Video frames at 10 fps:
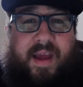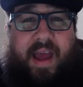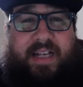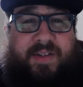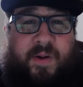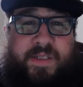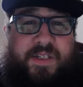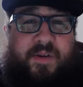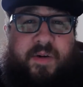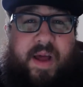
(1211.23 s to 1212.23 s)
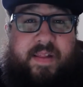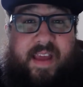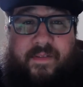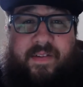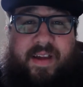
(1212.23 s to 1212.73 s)
As long as, you know,
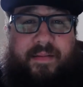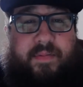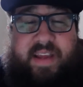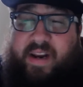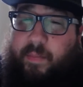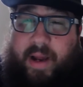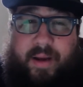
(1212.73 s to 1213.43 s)
definitely get a mic